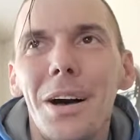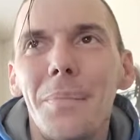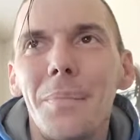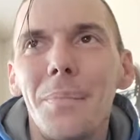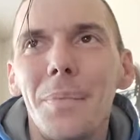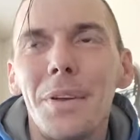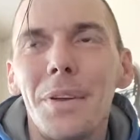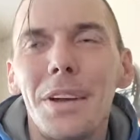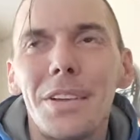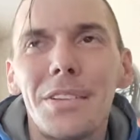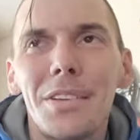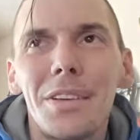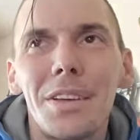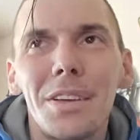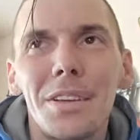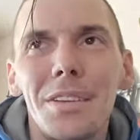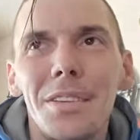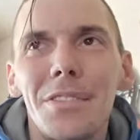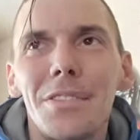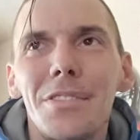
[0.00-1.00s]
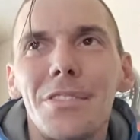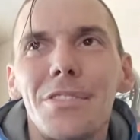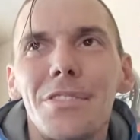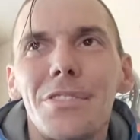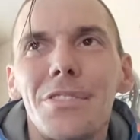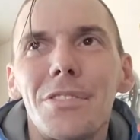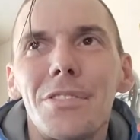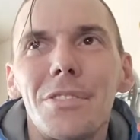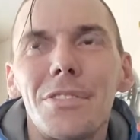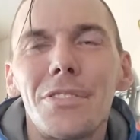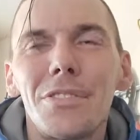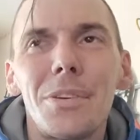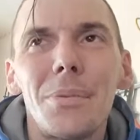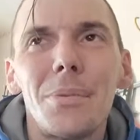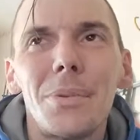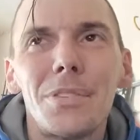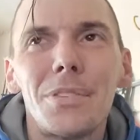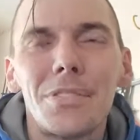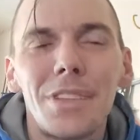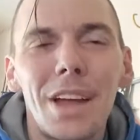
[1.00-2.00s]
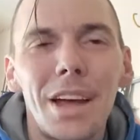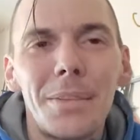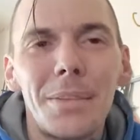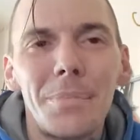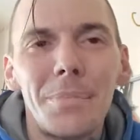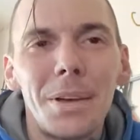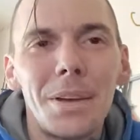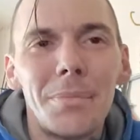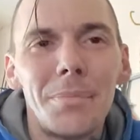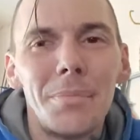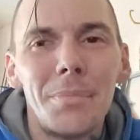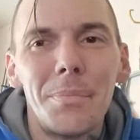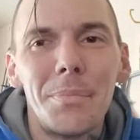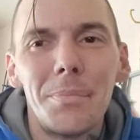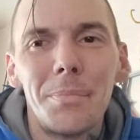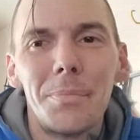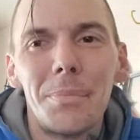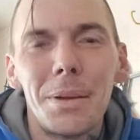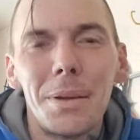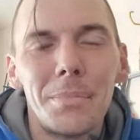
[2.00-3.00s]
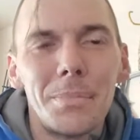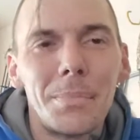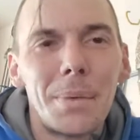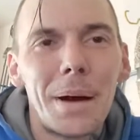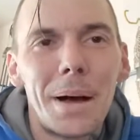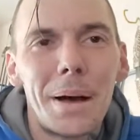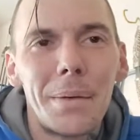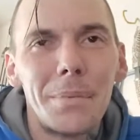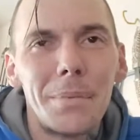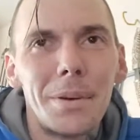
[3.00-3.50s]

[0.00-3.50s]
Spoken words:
you get to just see what it's like being Bob,